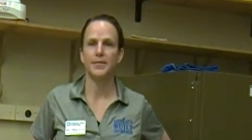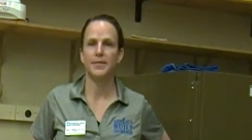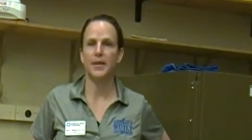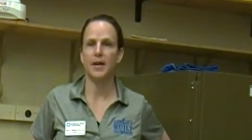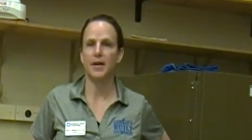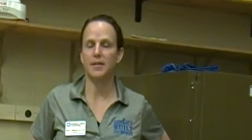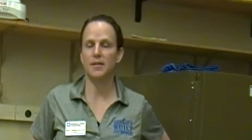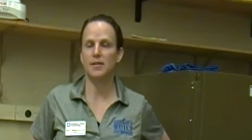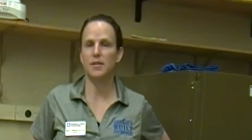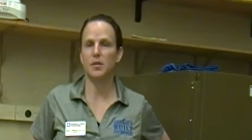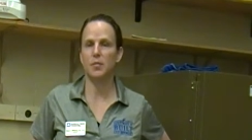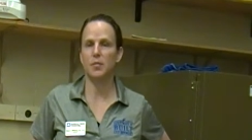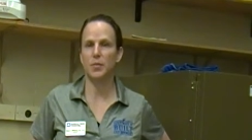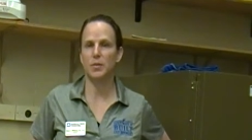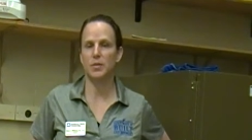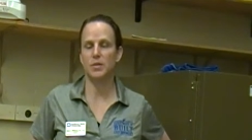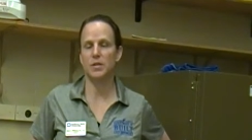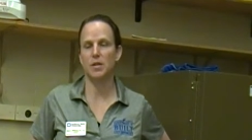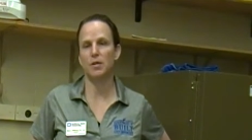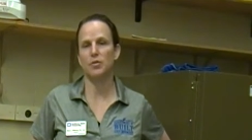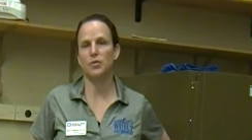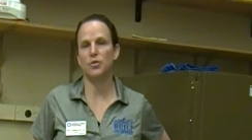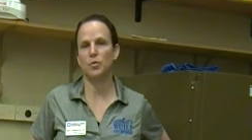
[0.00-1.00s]
that's a
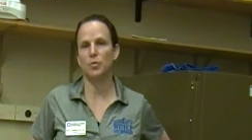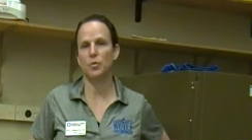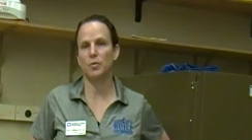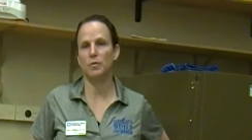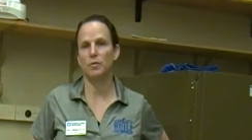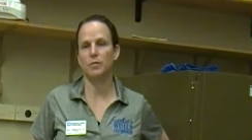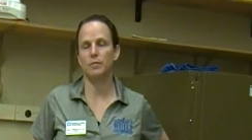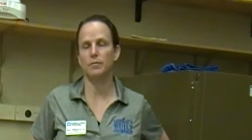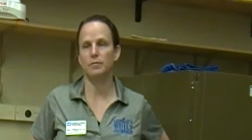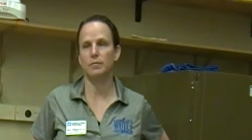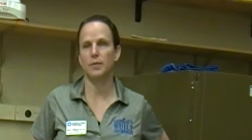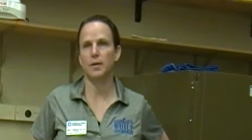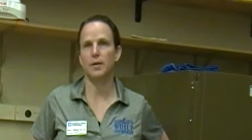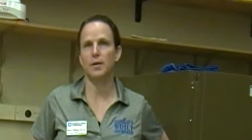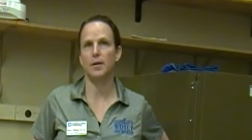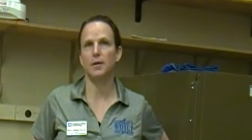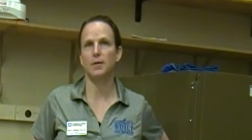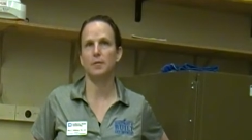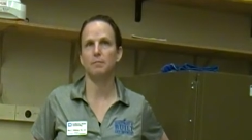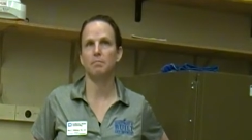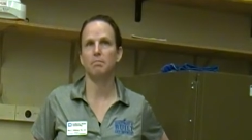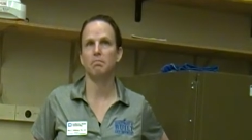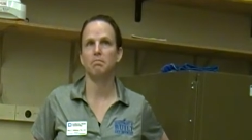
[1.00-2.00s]
potential
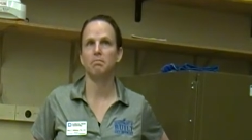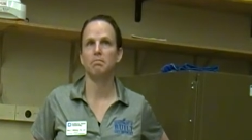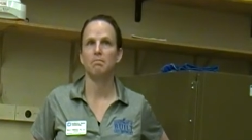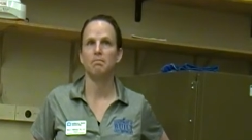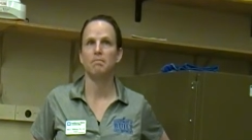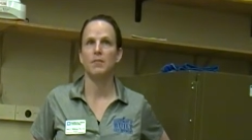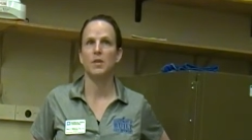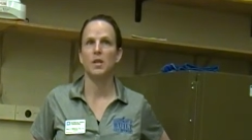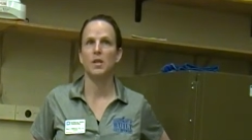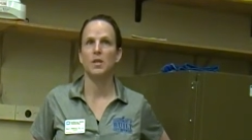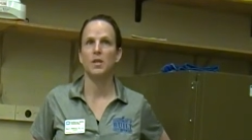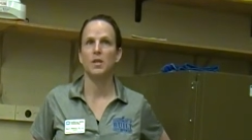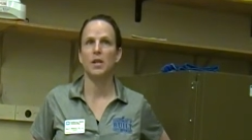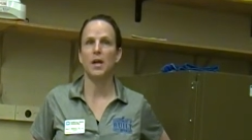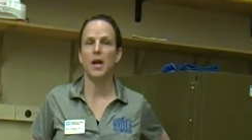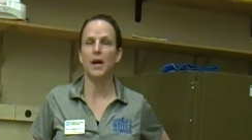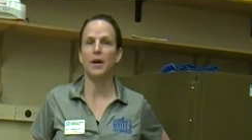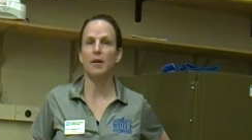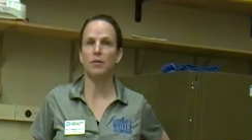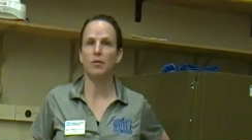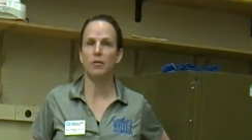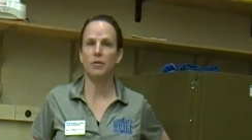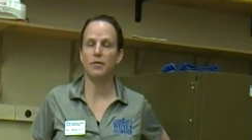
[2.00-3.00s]

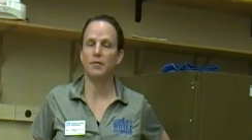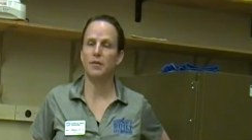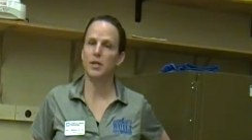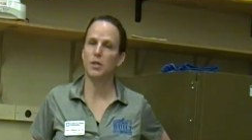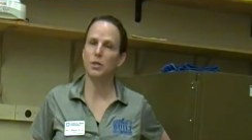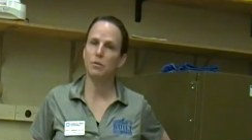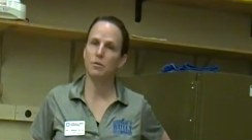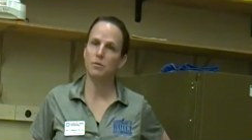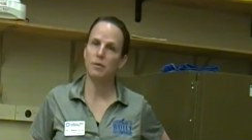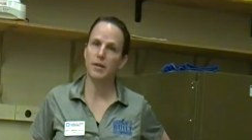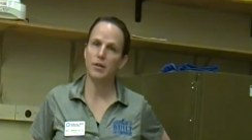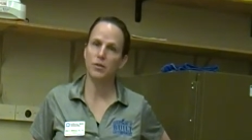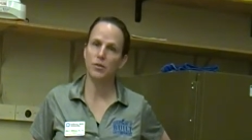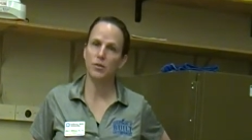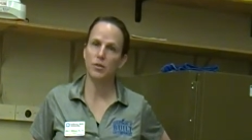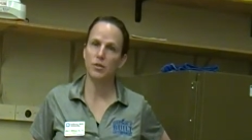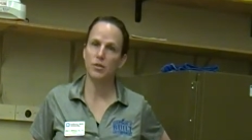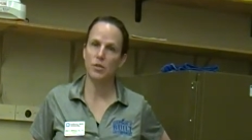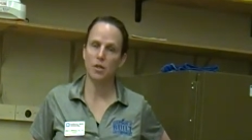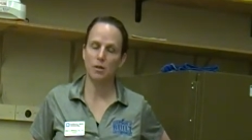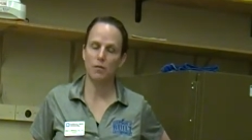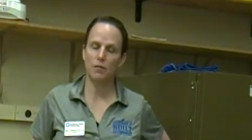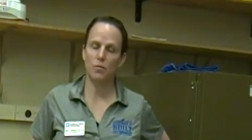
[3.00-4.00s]
error that you
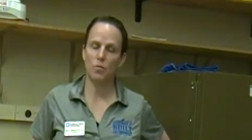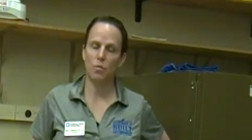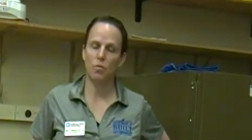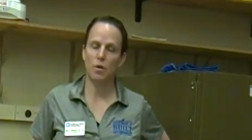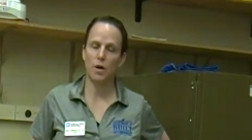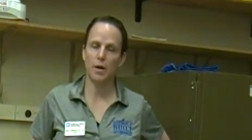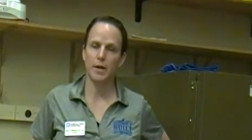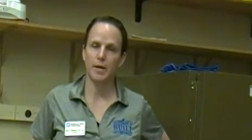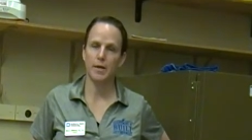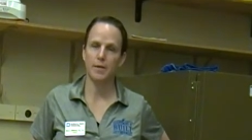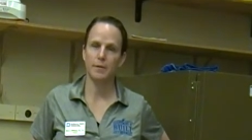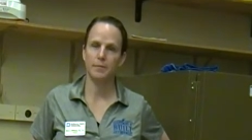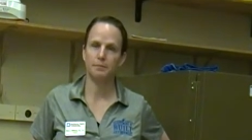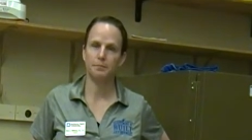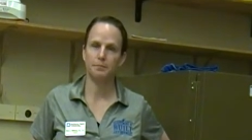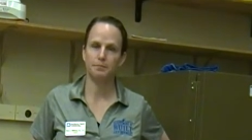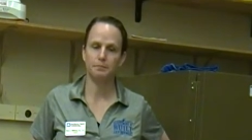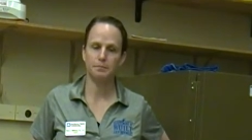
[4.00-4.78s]
couldn't avoid.